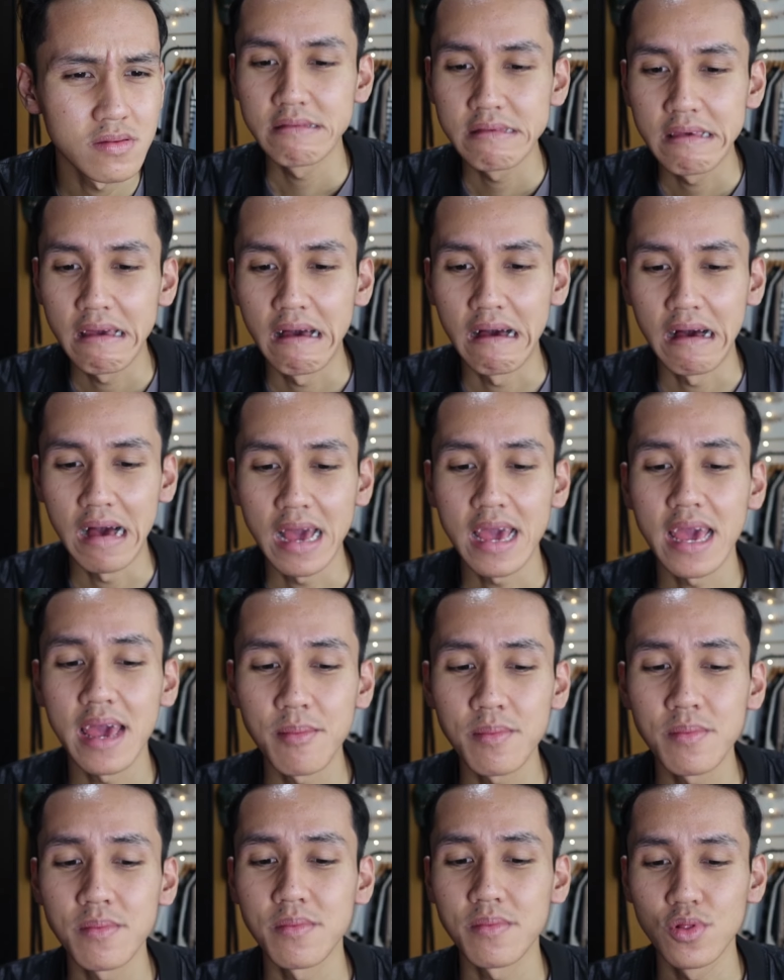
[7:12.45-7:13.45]
Yeah, I
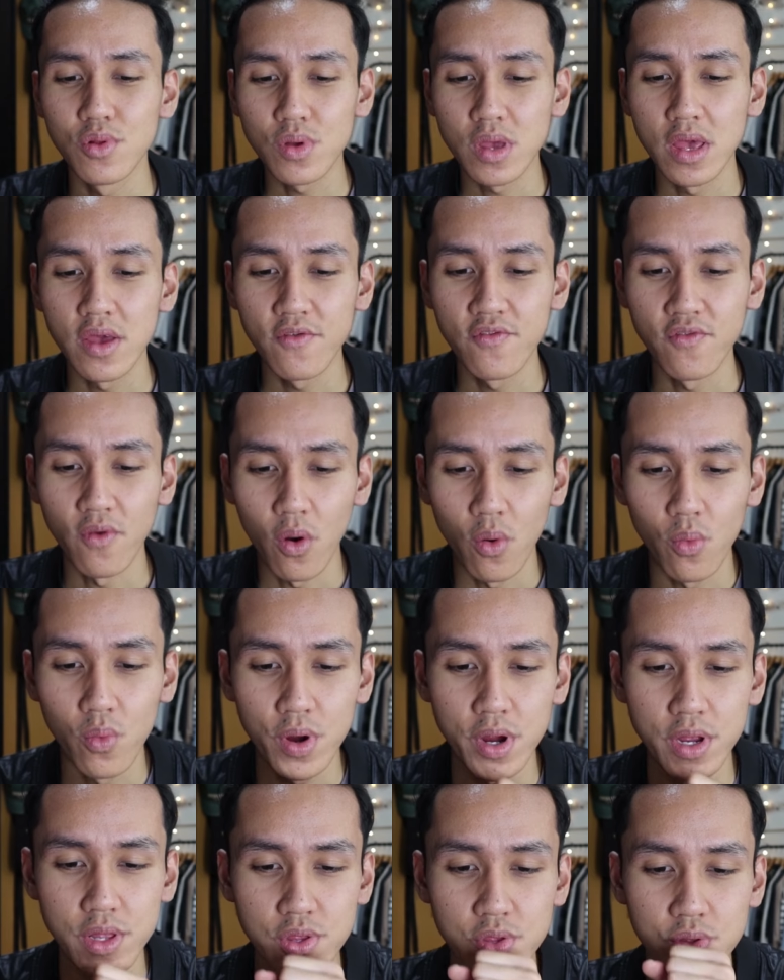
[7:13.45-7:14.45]
am looking
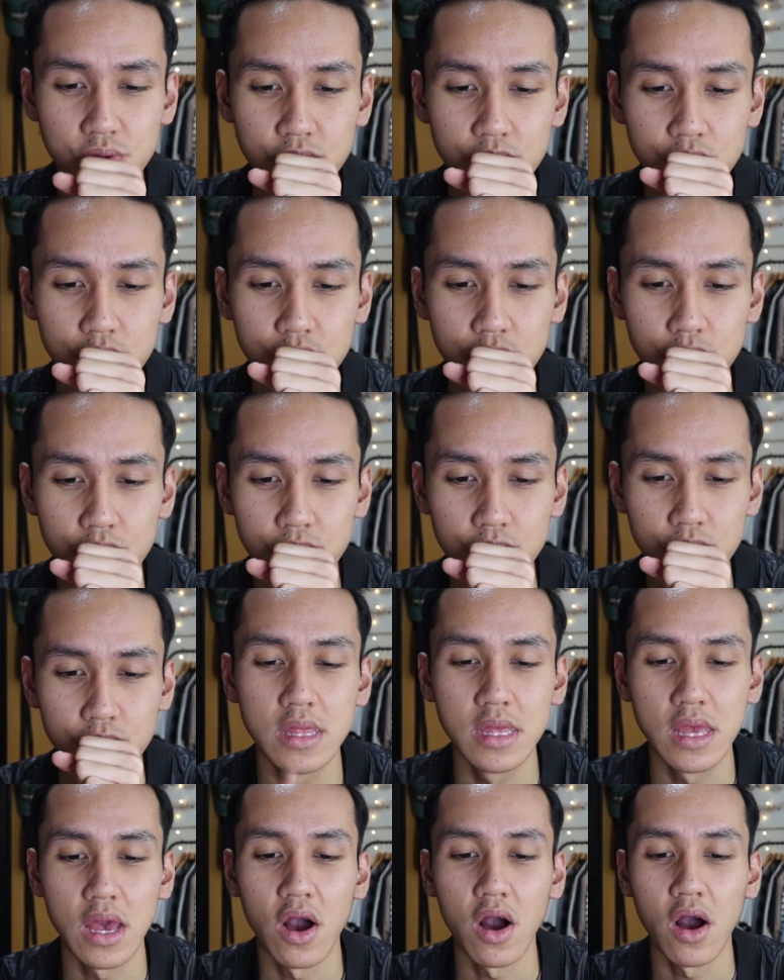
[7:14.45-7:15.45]
forward to
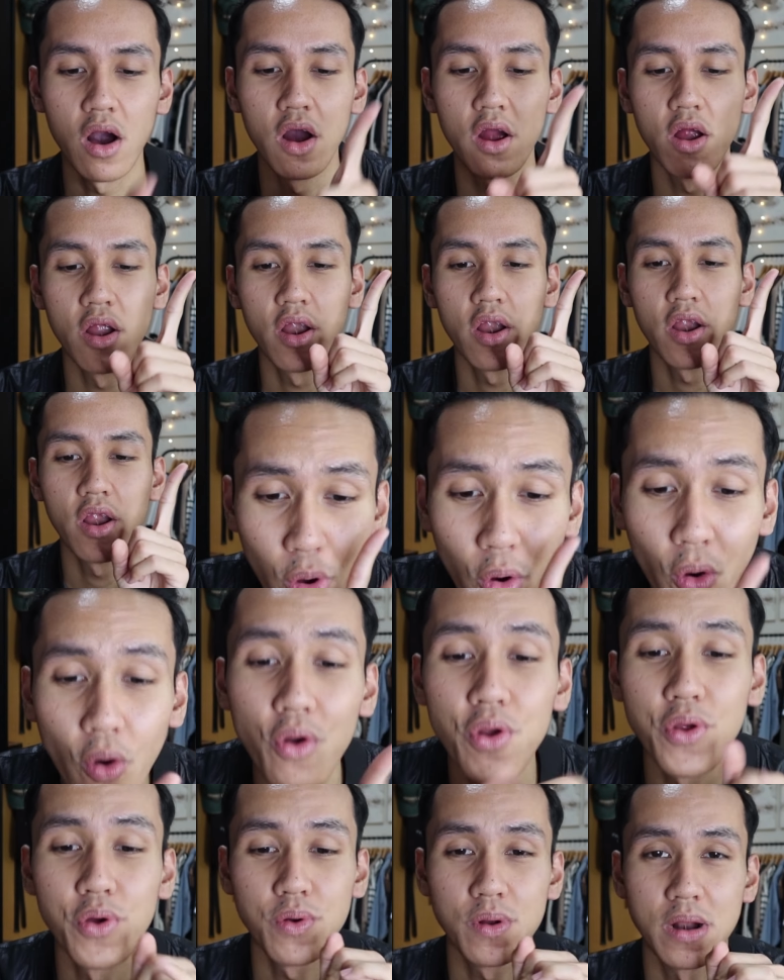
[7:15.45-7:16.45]
their
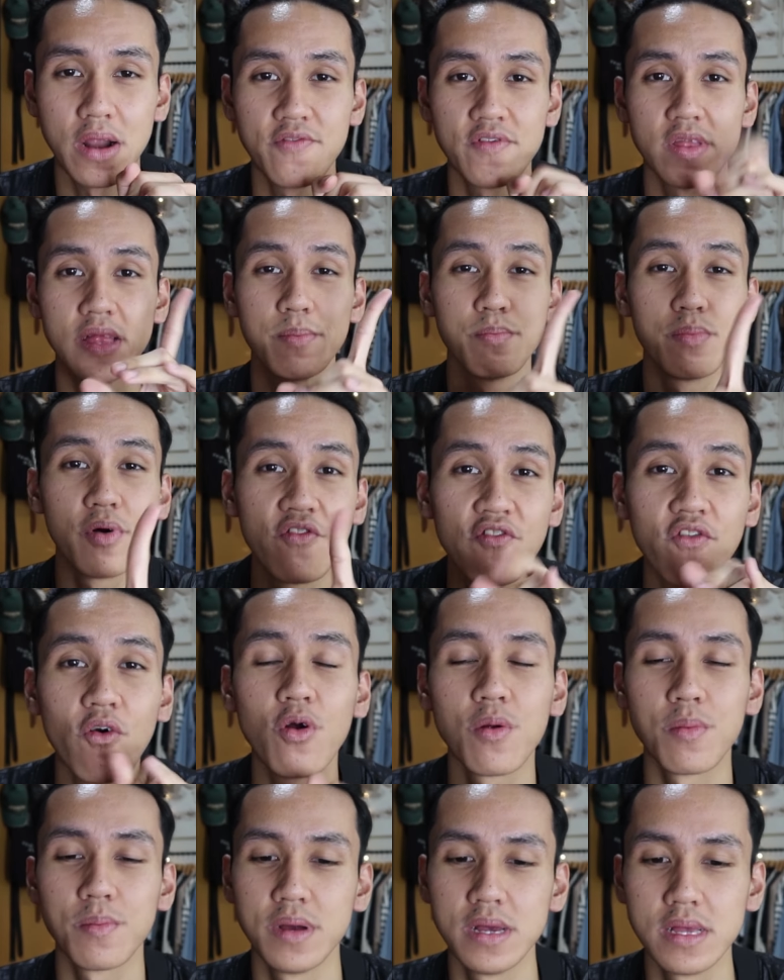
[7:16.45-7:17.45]
choreography, the
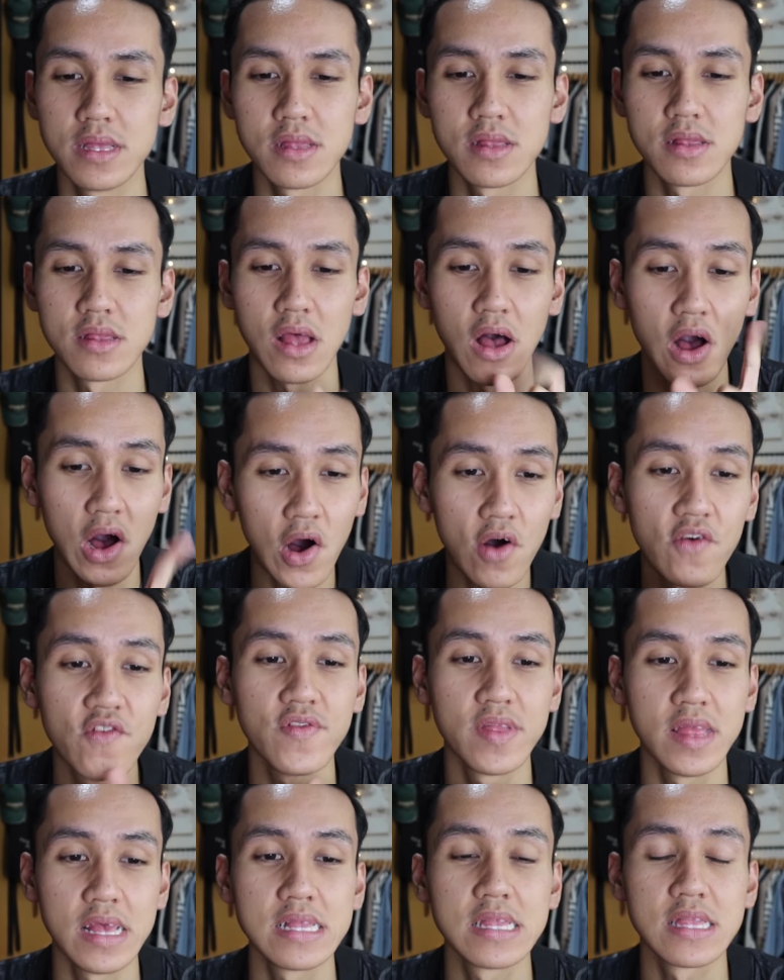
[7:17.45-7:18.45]
performance
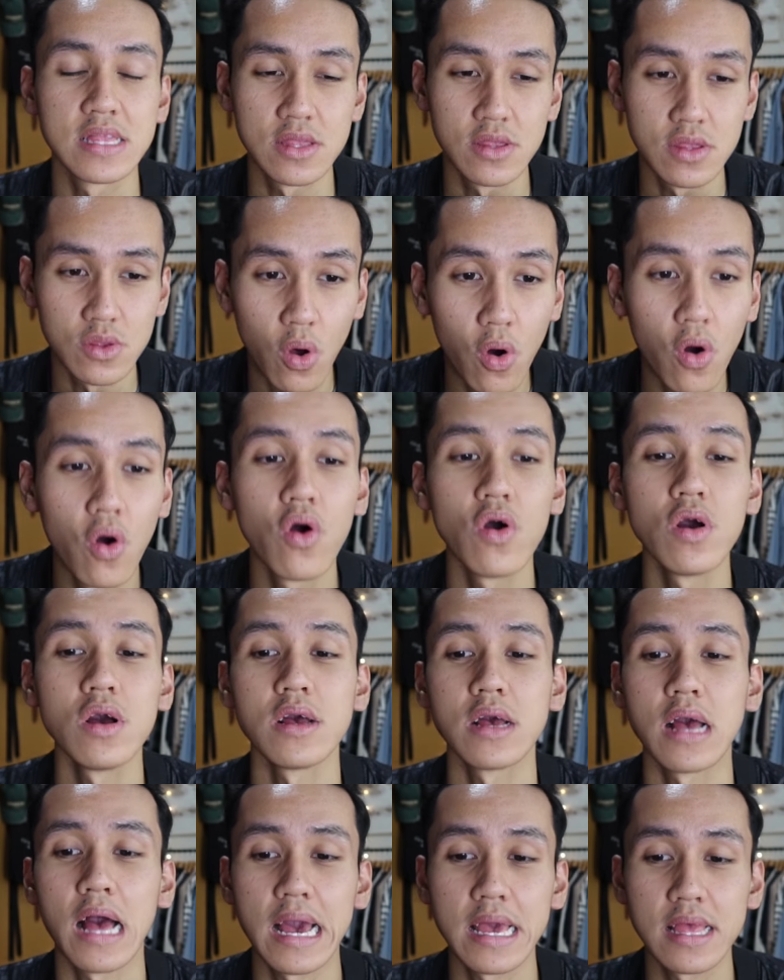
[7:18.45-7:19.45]
of this
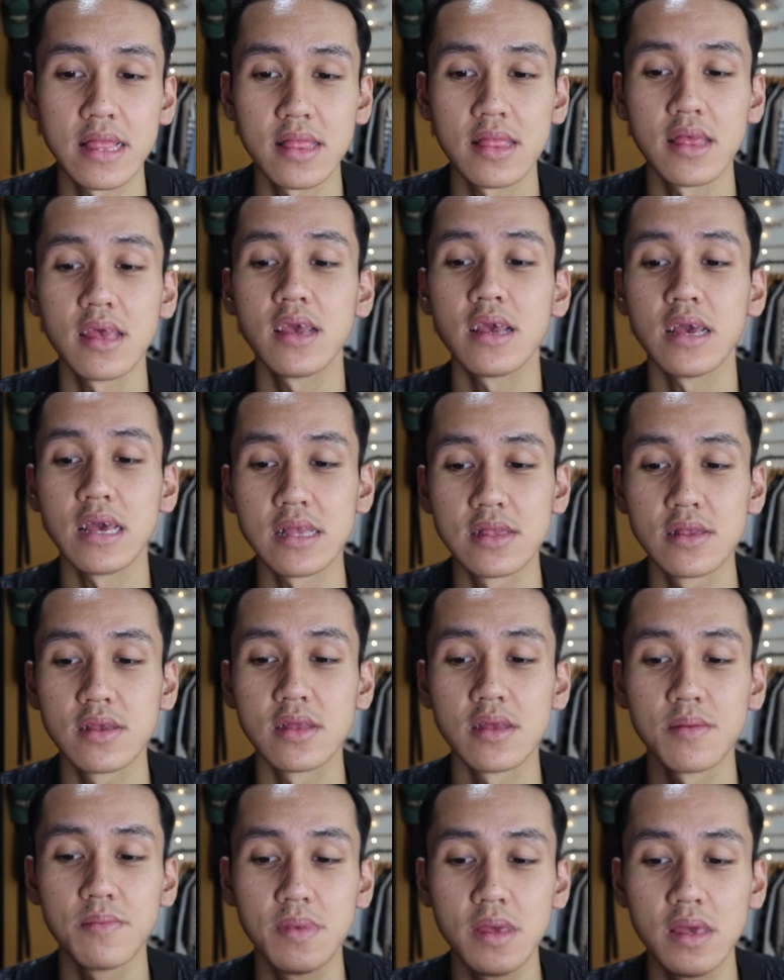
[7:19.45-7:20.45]
song. I think it's
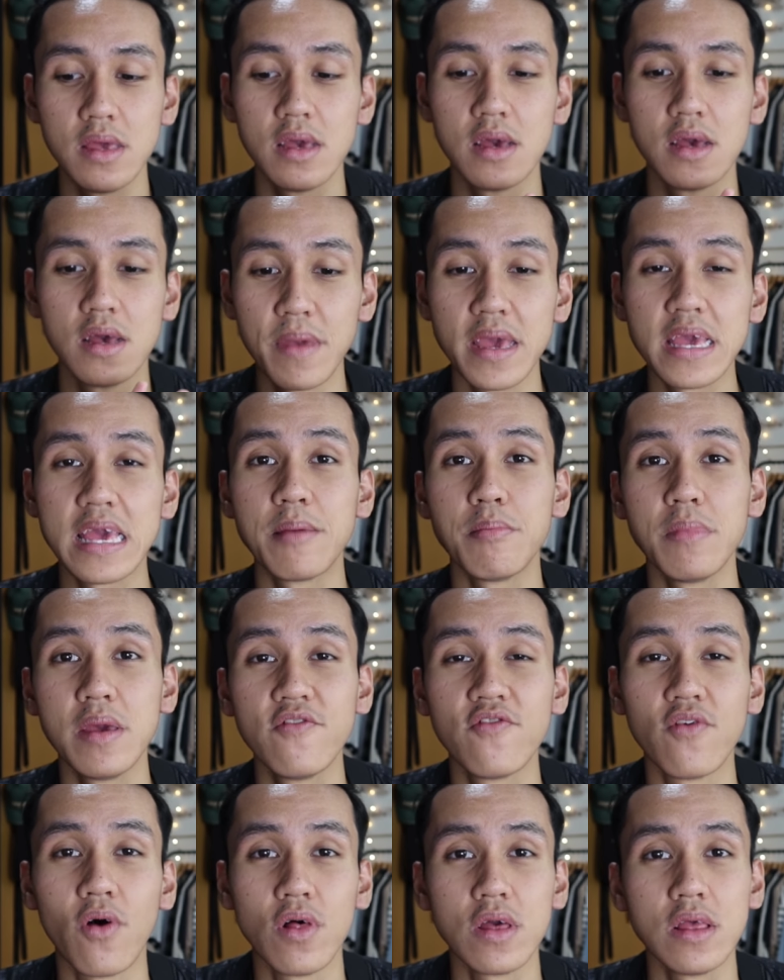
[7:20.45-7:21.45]
gonna be making me
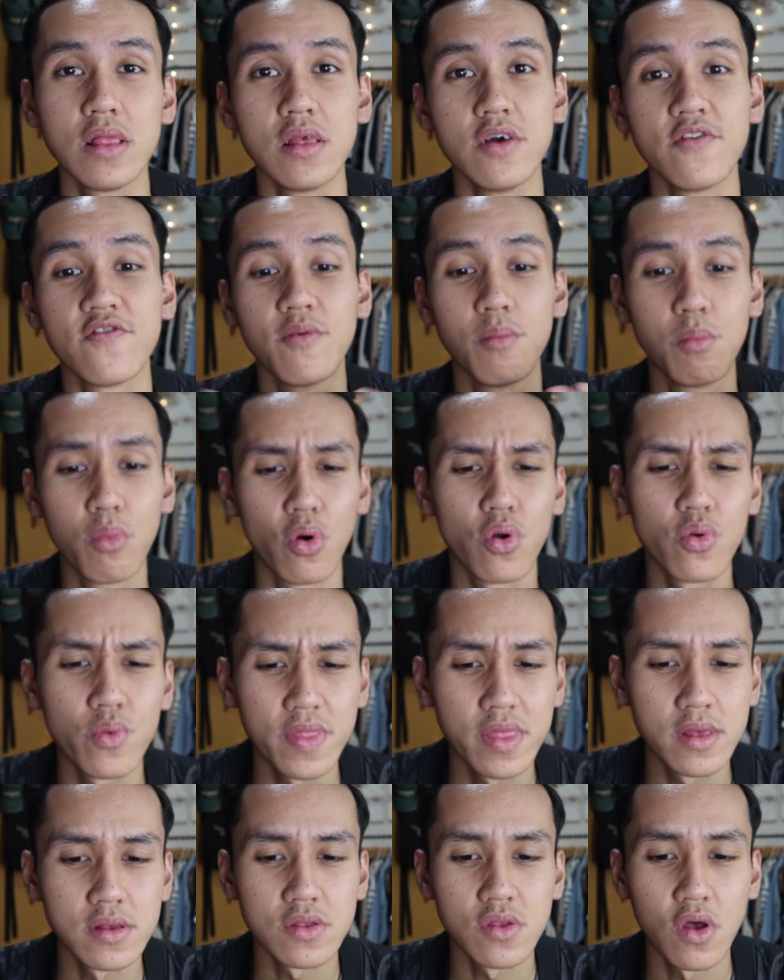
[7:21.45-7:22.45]
fall in love more
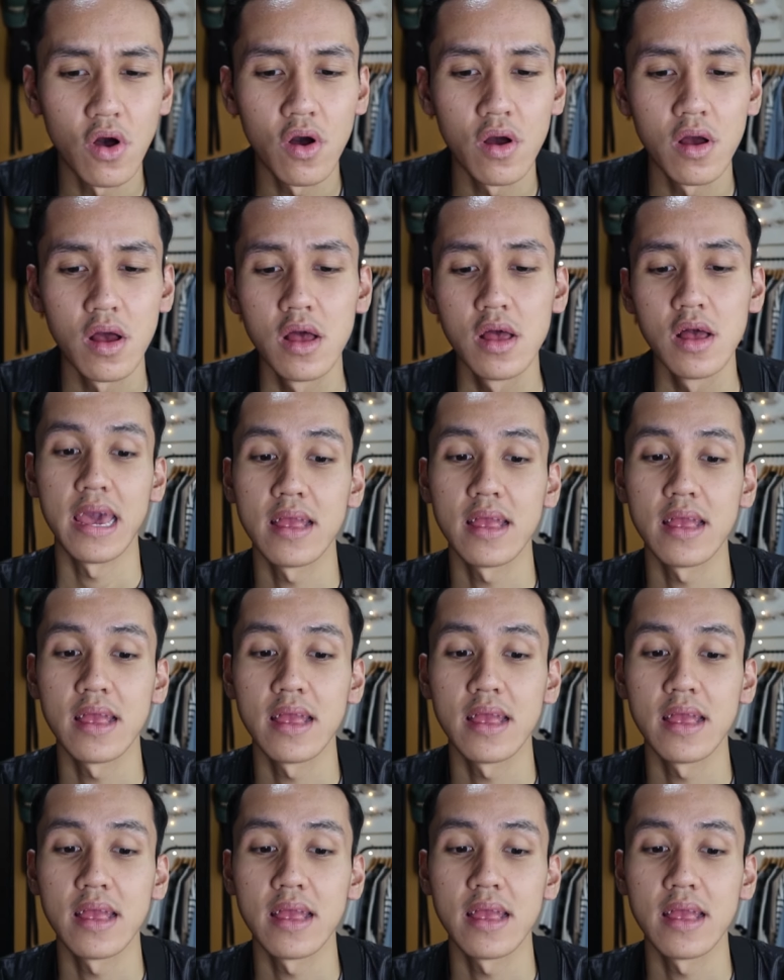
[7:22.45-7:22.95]
with the song.